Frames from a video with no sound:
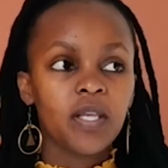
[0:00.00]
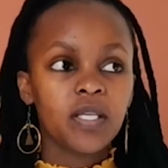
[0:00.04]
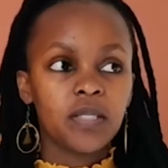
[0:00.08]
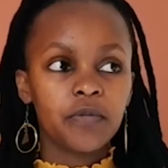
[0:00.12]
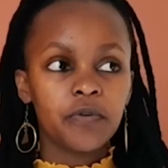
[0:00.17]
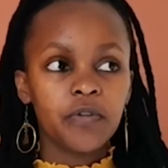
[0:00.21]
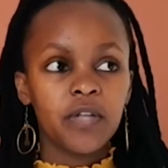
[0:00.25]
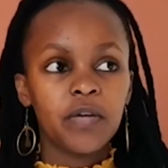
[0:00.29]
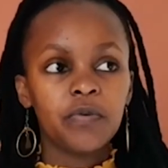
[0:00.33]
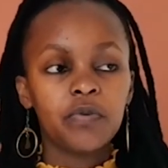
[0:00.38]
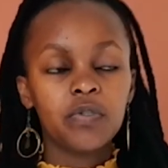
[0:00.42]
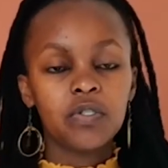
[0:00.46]

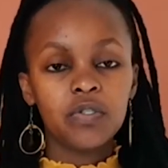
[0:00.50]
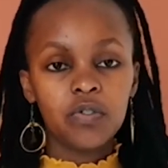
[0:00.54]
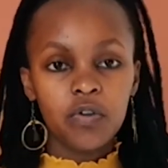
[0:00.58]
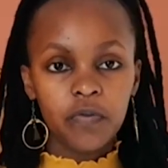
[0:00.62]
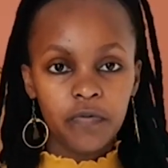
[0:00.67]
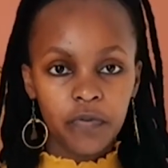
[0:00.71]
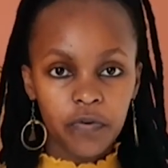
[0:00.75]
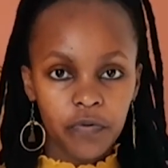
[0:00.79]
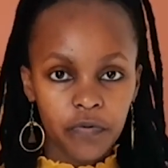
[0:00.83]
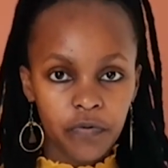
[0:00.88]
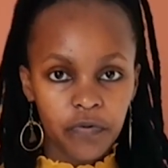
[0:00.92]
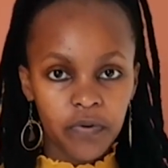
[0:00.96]
So that will go
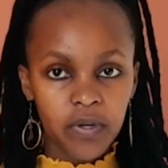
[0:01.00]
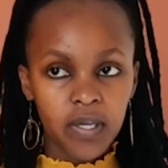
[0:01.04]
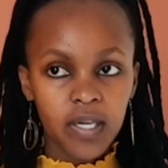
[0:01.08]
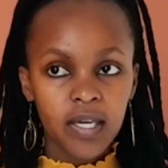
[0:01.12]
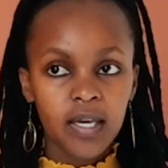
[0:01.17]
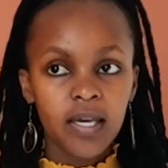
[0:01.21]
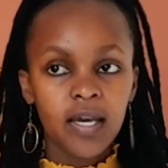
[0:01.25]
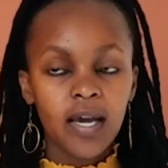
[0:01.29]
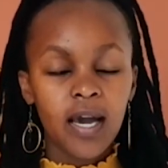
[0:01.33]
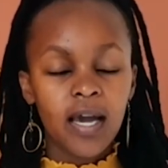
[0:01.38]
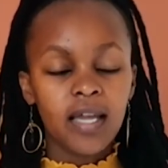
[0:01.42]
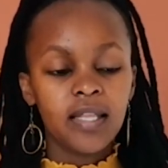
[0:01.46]
for
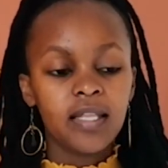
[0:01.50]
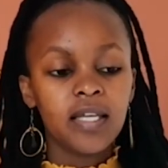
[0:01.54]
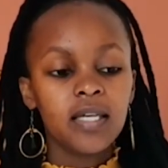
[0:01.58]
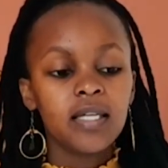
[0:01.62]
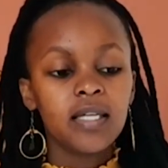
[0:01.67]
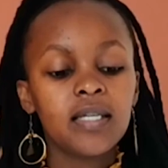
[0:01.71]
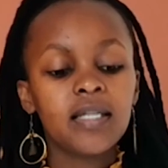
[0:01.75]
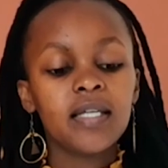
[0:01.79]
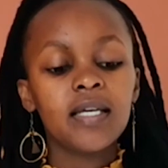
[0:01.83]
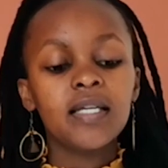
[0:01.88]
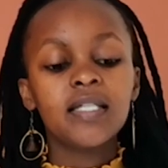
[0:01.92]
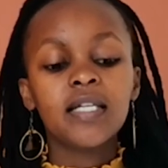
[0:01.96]
free, and
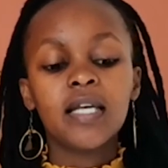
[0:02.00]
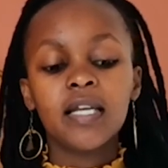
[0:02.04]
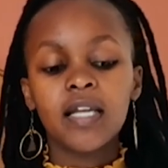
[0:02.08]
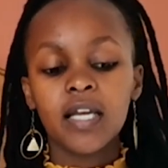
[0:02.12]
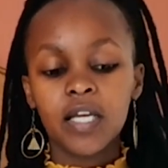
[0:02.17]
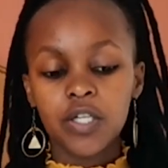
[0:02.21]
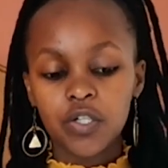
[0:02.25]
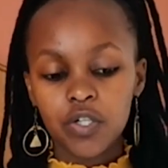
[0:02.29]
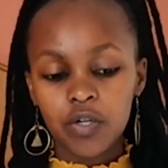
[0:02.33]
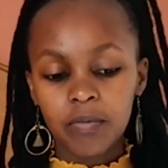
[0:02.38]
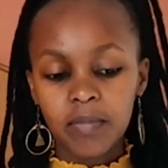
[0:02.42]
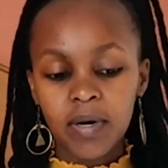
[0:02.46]
create an
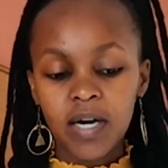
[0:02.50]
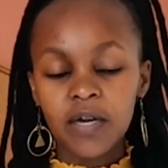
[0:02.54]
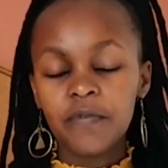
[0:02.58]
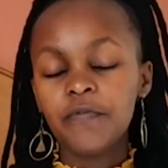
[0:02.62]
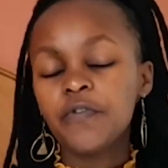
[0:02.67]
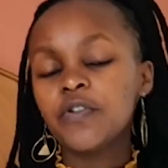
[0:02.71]
extra bag